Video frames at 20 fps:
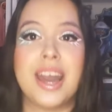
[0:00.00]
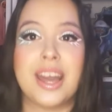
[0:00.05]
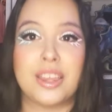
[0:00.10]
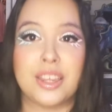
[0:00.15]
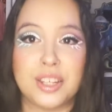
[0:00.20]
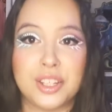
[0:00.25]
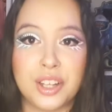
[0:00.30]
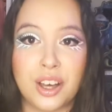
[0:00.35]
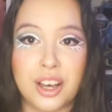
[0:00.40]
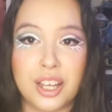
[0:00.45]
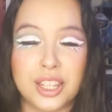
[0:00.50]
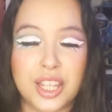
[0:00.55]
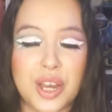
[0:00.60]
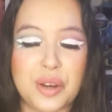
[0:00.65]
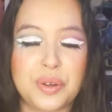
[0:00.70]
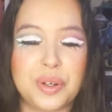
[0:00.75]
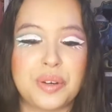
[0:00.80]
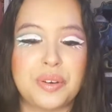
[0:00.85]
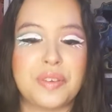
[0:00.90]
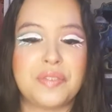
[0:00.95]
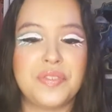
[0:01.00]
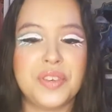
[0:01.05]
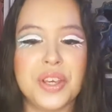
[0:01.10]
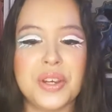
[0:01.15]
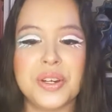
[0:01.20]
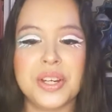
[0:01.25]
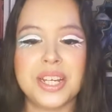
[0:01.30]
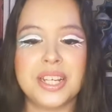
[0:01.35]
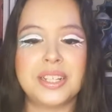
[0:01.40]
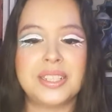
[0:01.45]
And the doll that we're
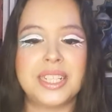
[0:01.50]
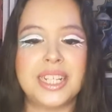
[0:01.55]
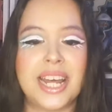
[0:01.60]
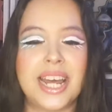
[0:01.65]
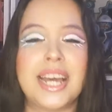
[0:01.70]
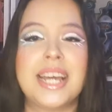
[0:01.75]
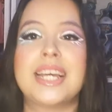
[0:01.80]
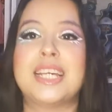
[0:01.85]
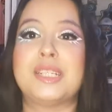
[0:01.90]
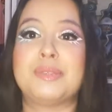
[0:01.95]
reviewing here today